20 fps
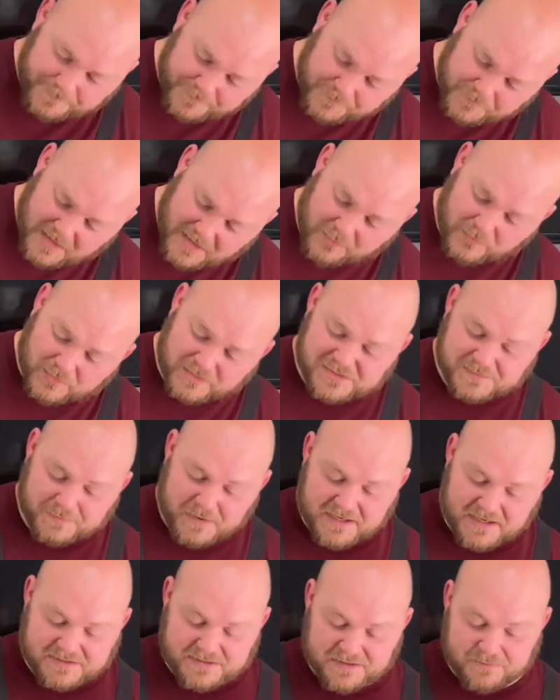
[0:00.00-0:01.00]
Not really
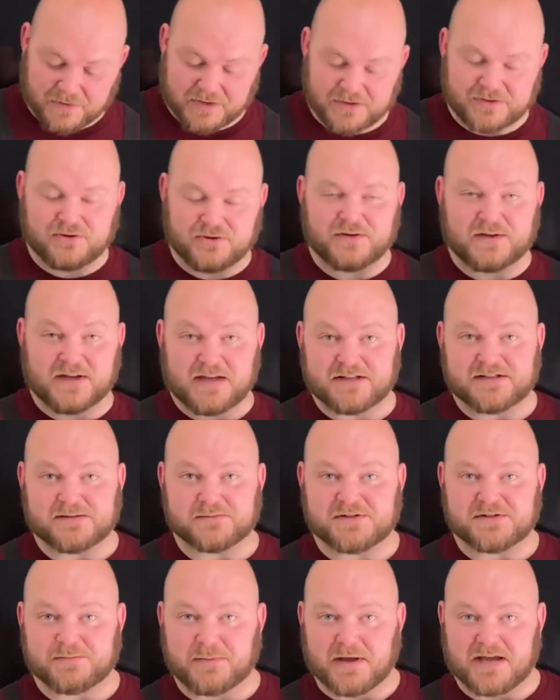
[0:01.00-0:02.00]
spicy, but you can get
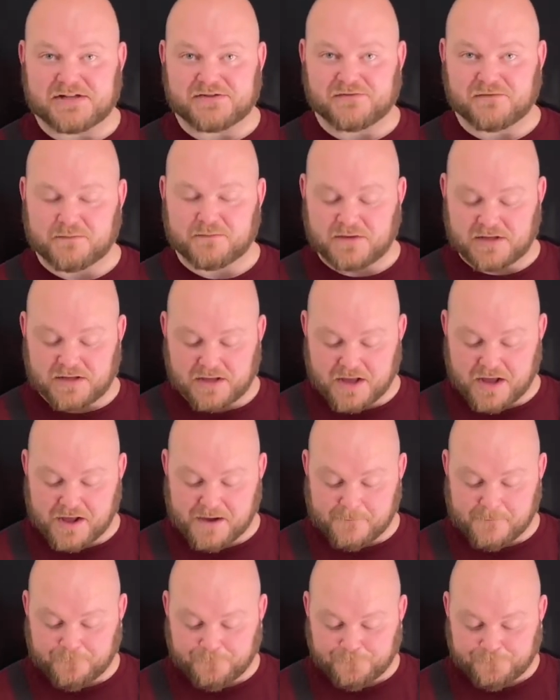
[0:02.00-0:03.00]
some spice from
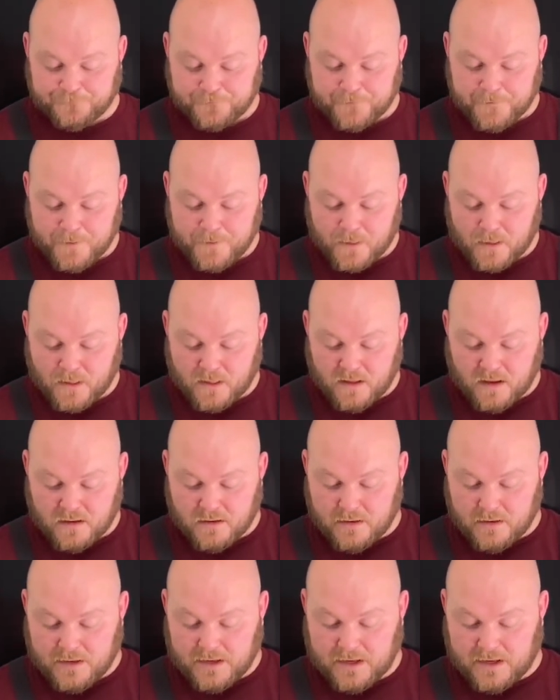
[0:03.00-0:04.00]
the
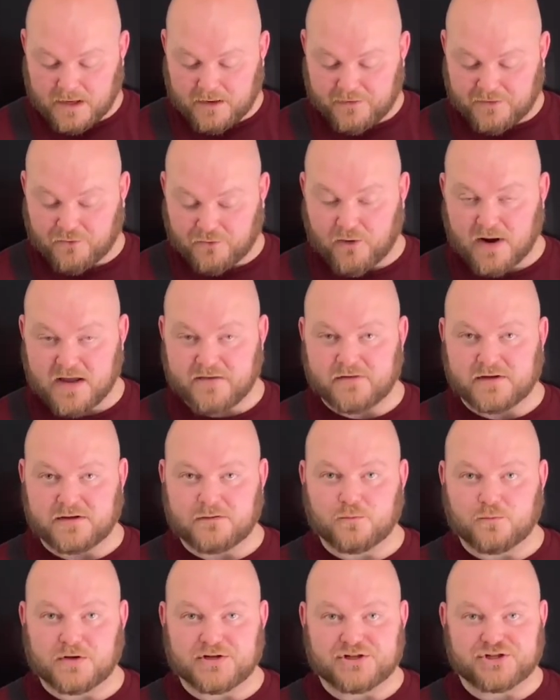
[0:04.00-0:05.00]
gravy,
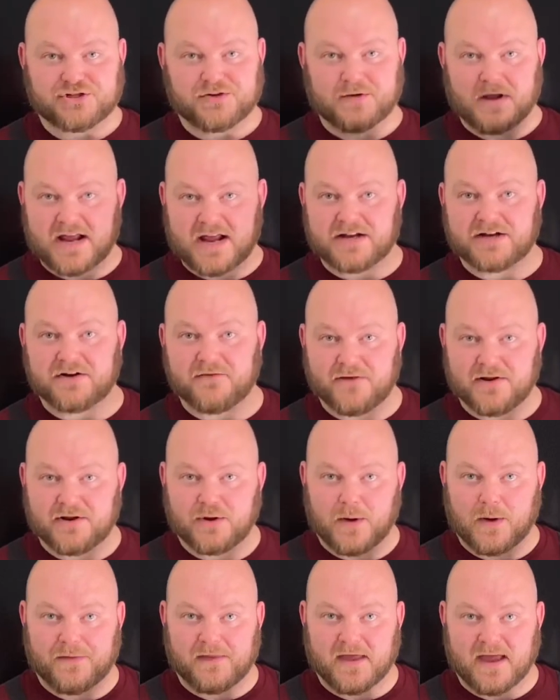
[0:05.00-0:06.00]
which I did a
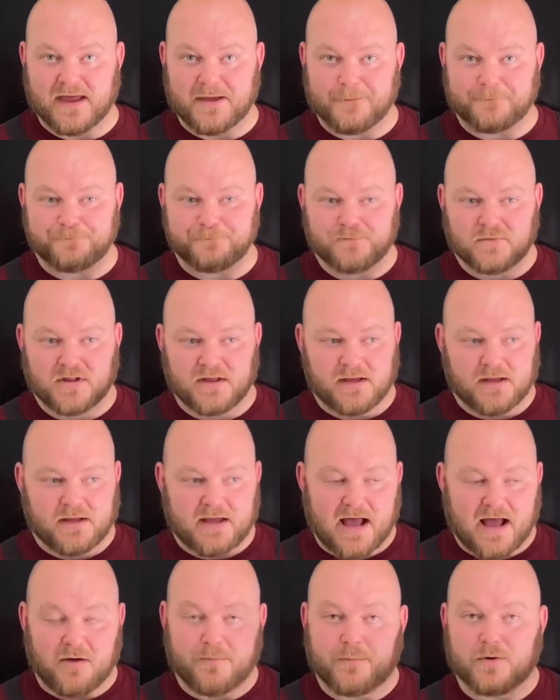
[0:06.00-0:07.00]
video on that.
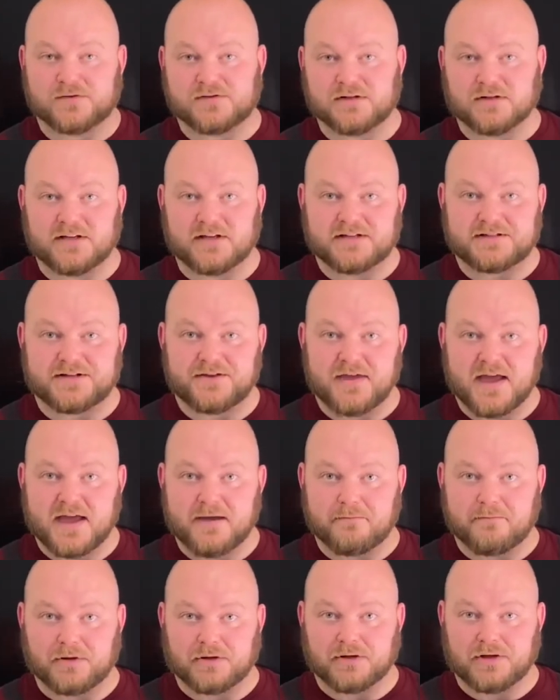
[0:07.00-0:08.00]
I'll post a link to
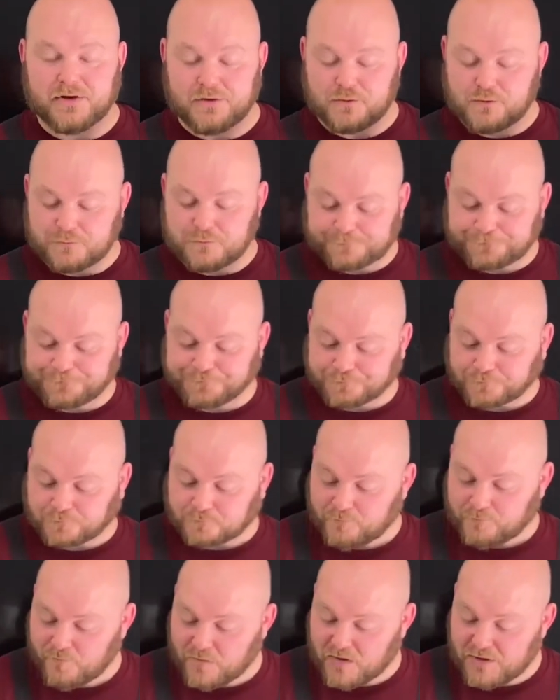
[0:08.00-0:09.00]
that below.
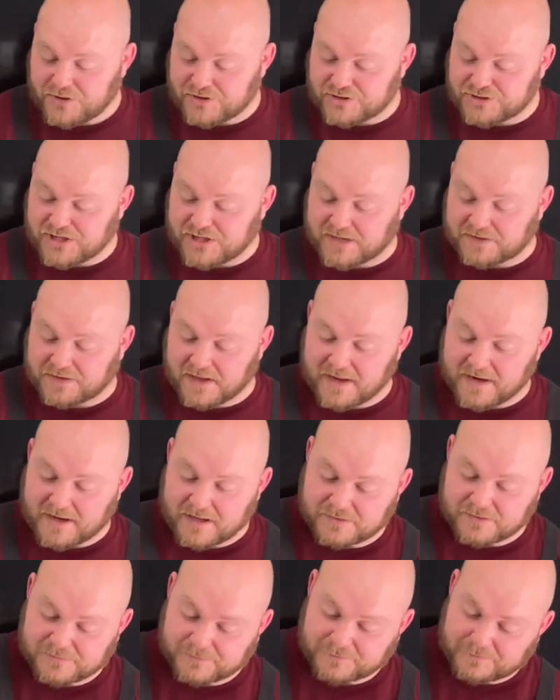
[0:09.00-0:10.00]
You can check that
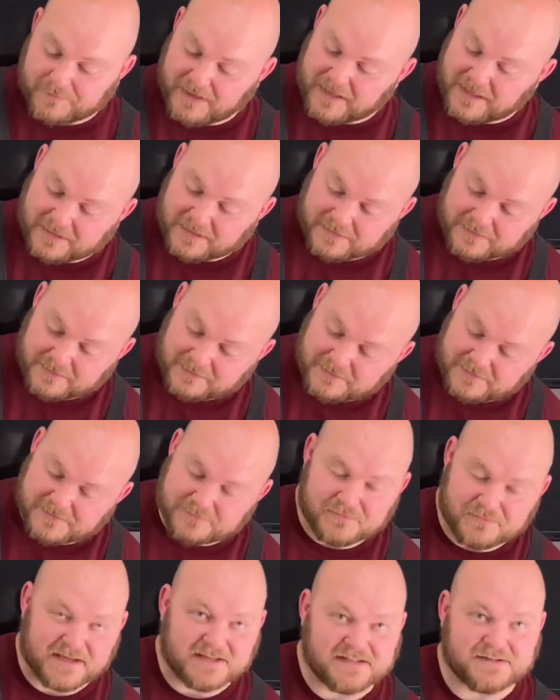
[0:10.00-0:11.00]
out. Man,
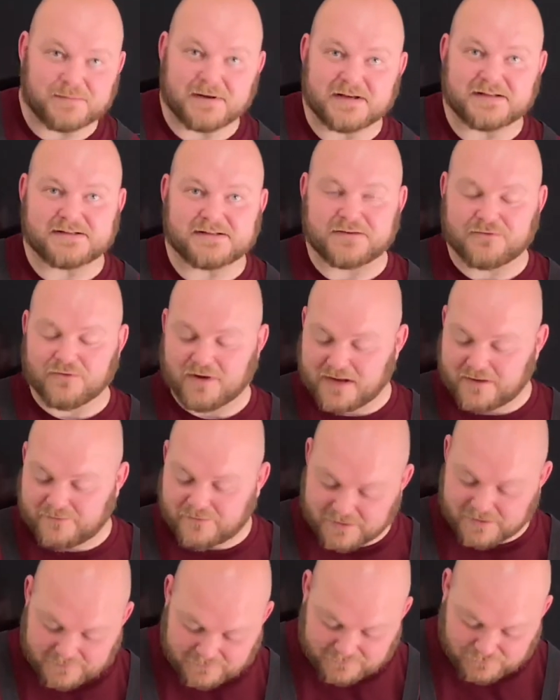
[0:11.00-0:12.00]
nice spicy
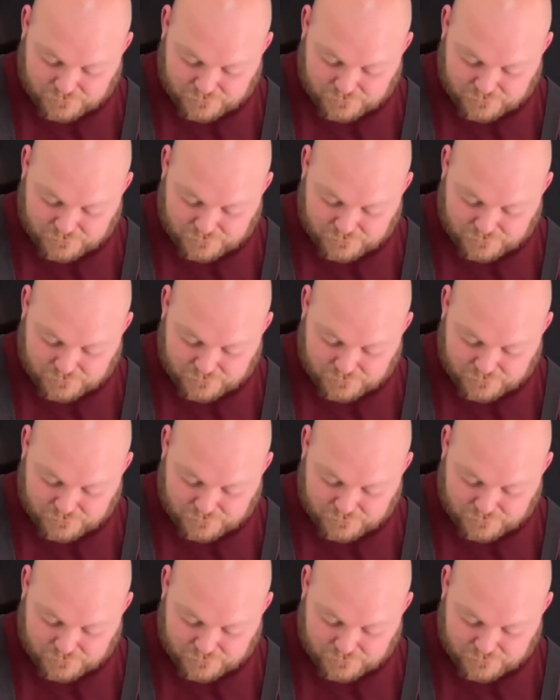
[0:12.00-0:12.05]
gravy.